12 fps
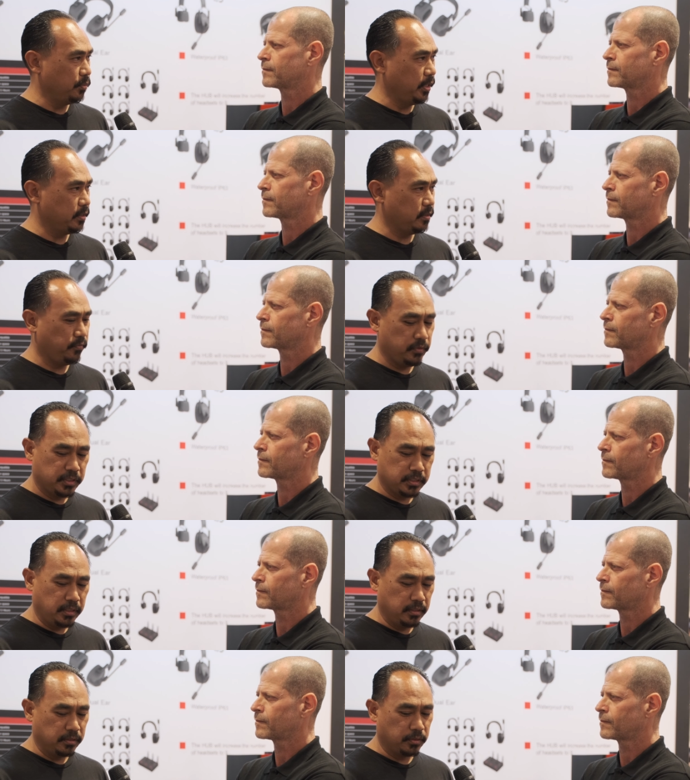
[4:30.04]
Speaker 1: with if you
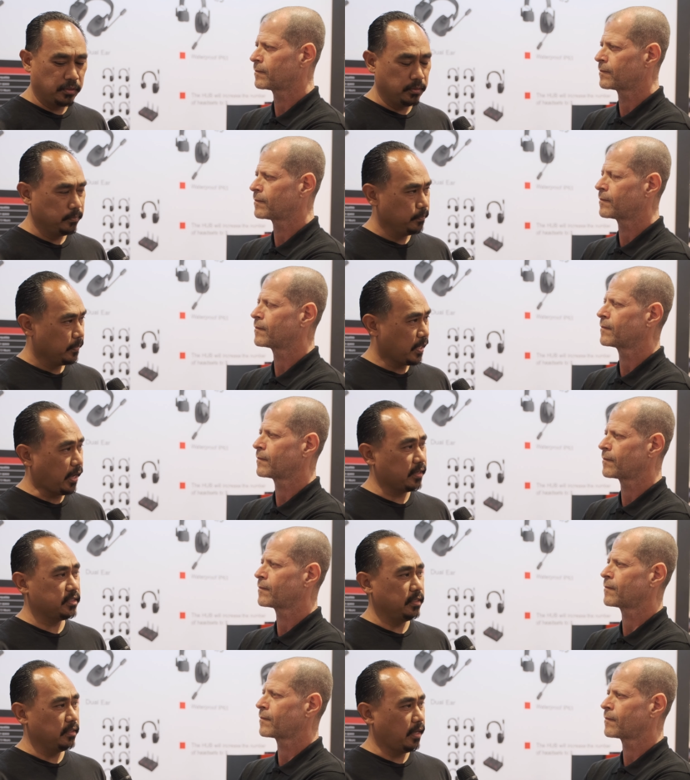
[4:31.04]
just need to throw
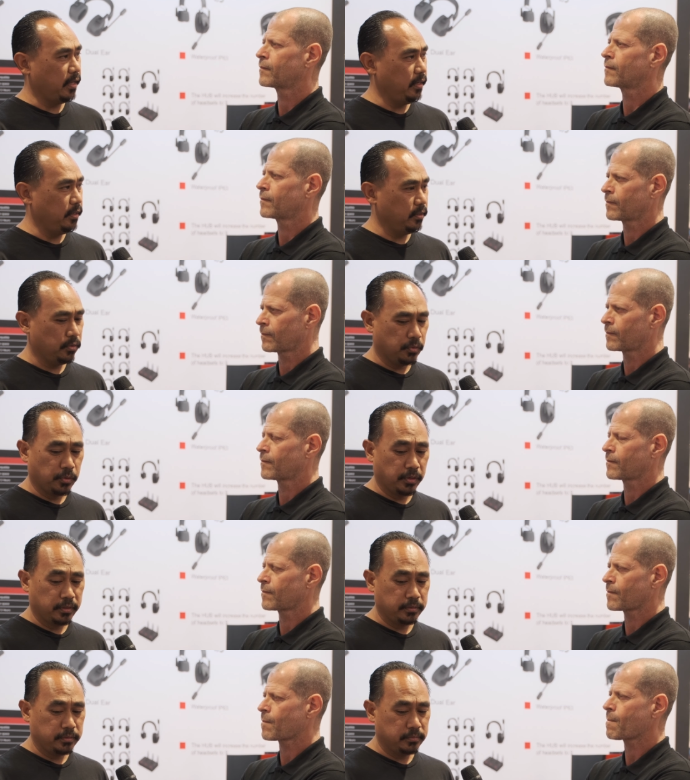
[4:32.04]
accent lighting
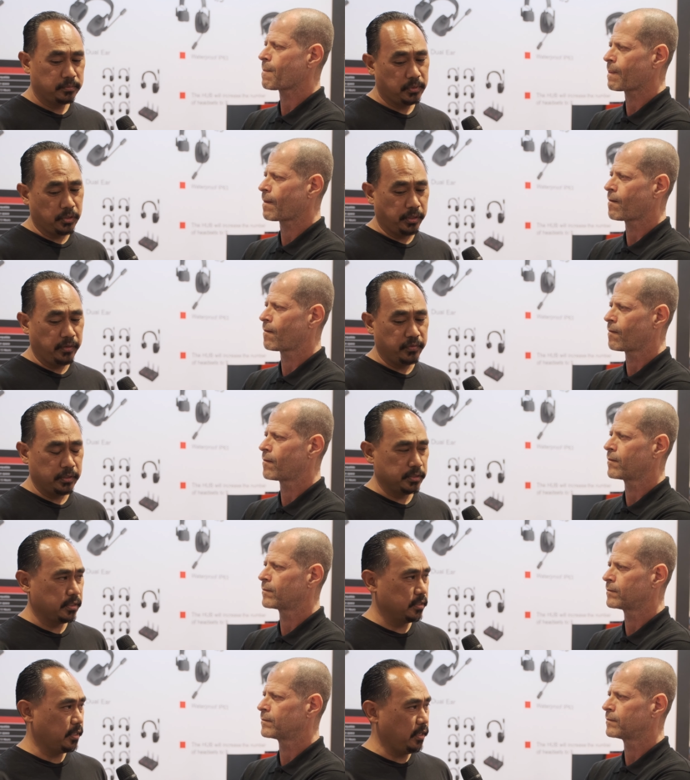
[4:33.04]
or, you know, even
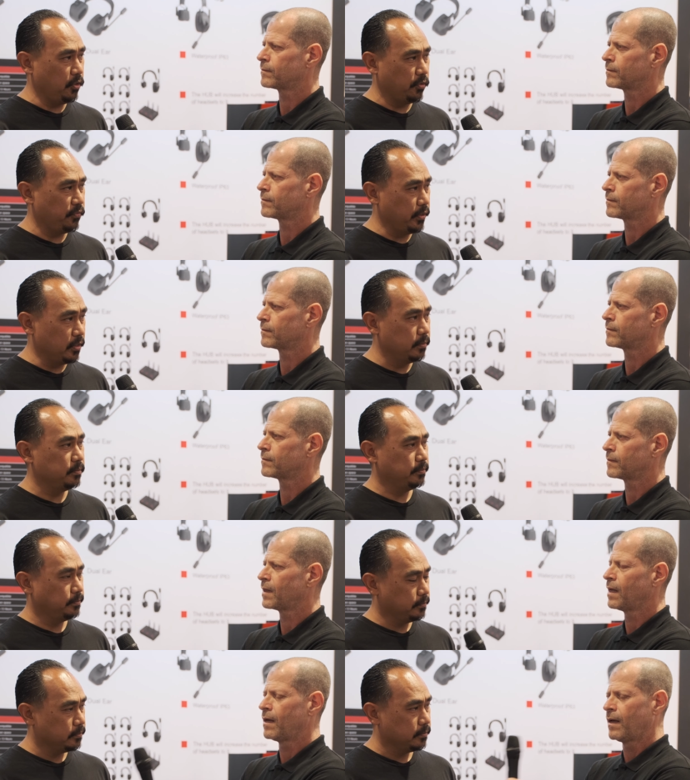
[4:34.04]
use it as a key or a fill.
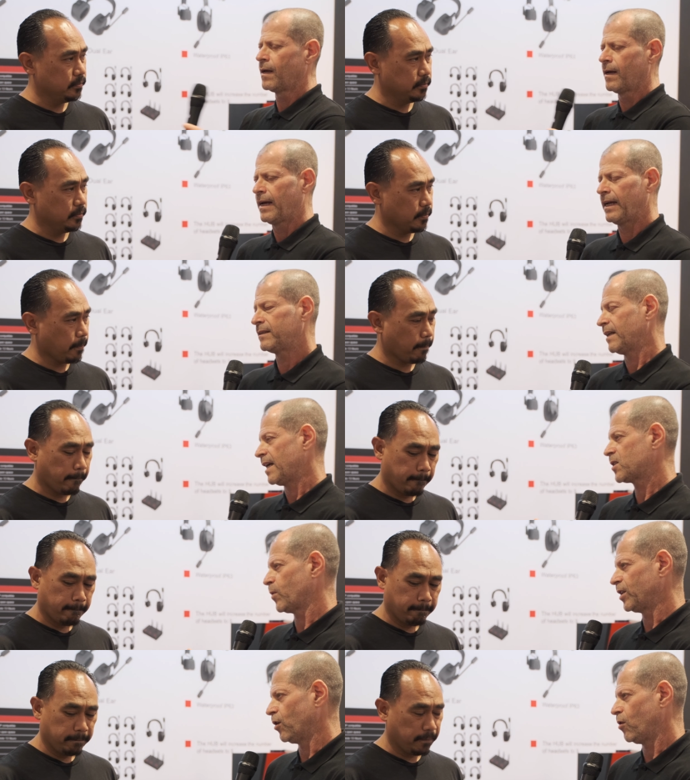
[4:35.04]
Speaker 2: And
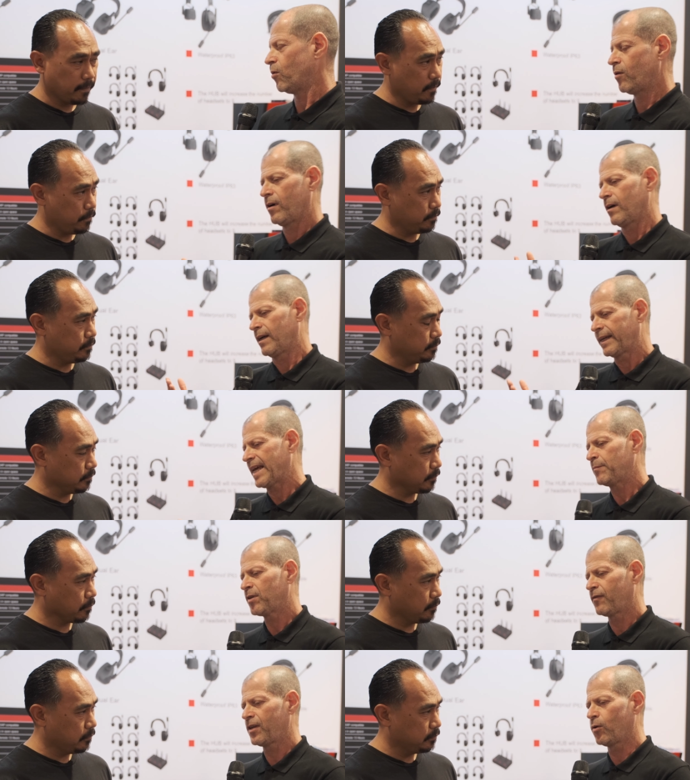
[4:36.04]
as we know,
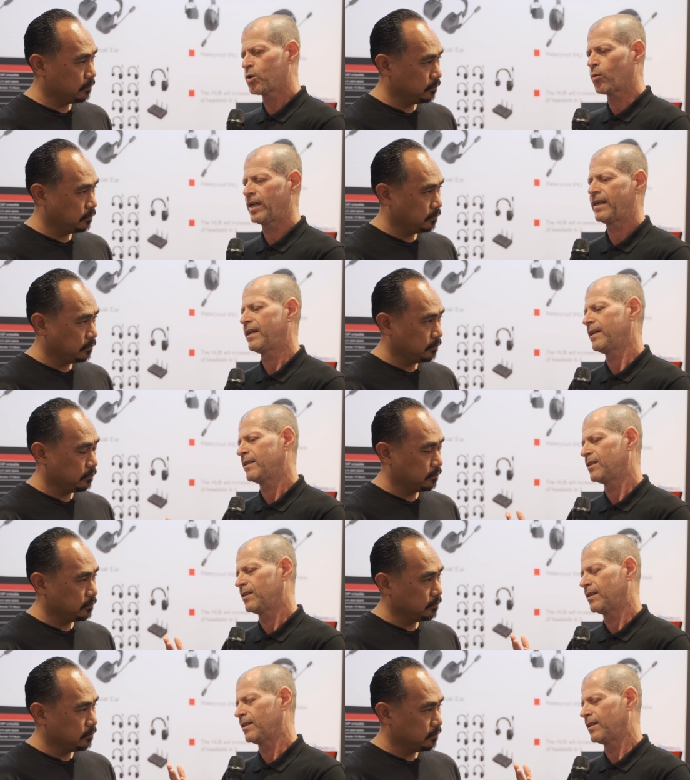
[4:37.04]
CAME-TV usually
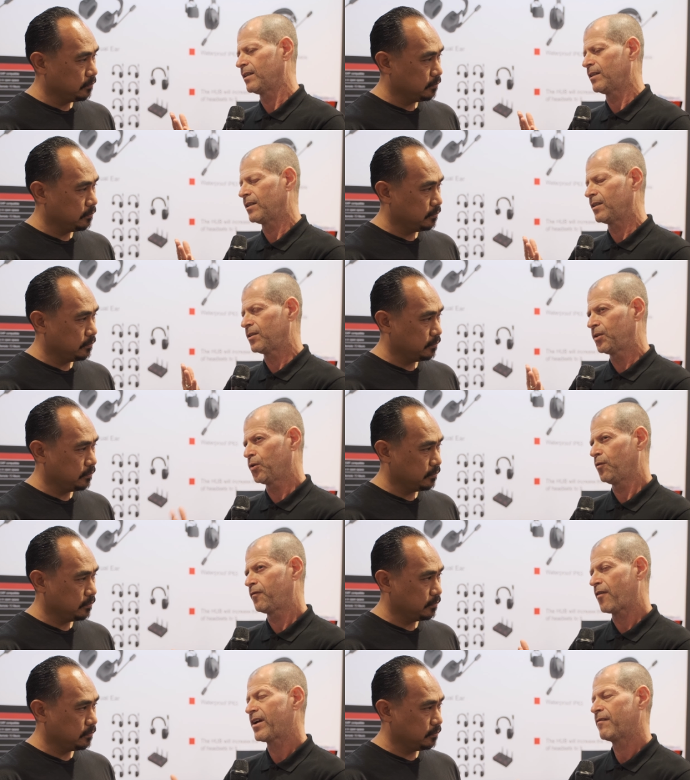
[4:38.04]

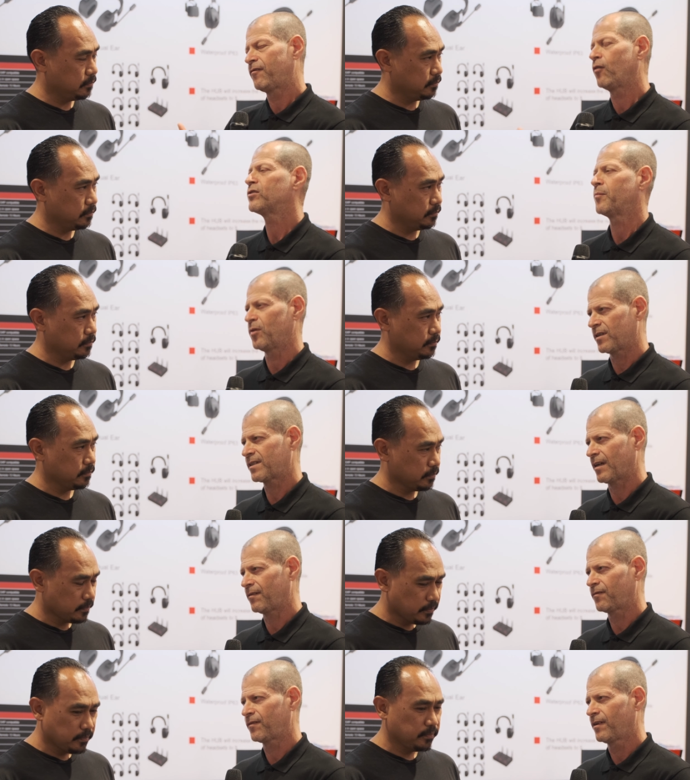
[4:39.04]
do very affordable
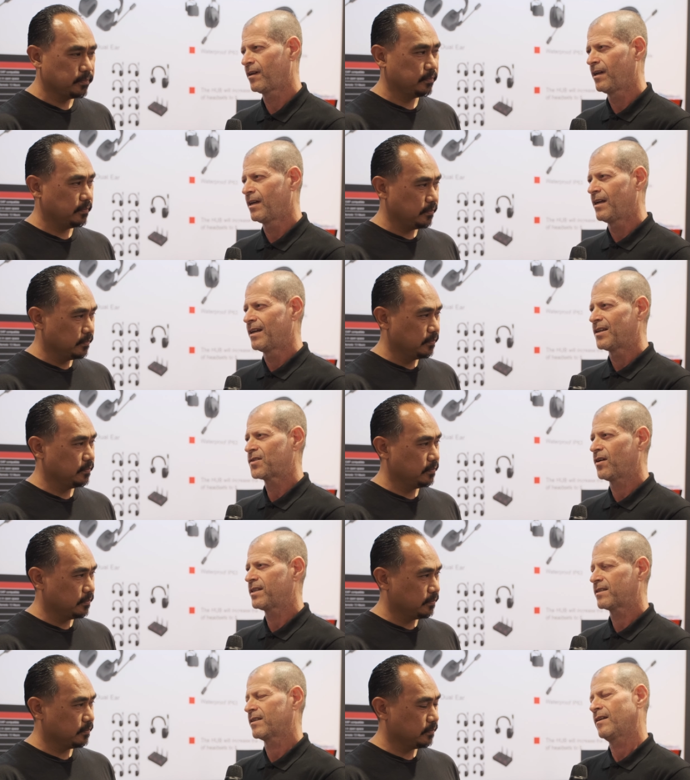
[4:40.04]
stuff. So
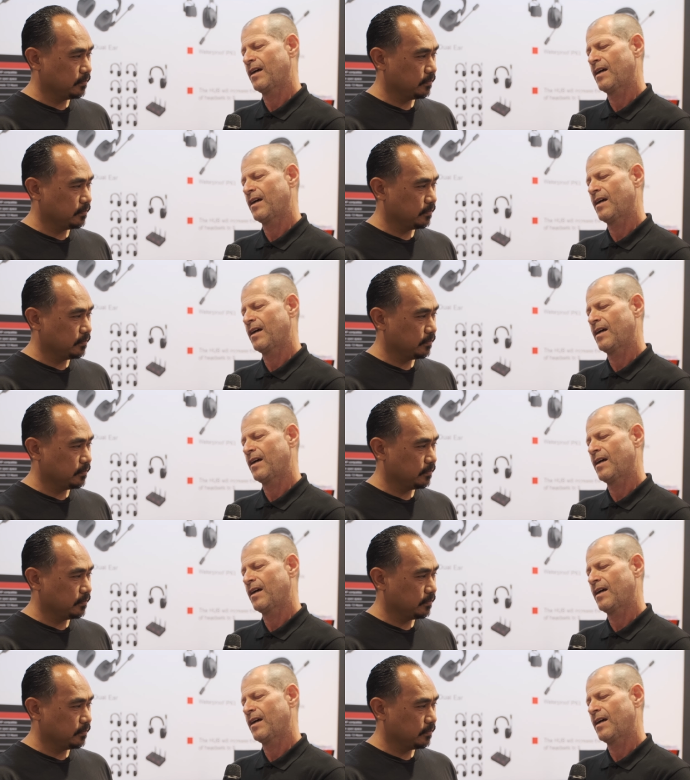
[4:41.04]
it's,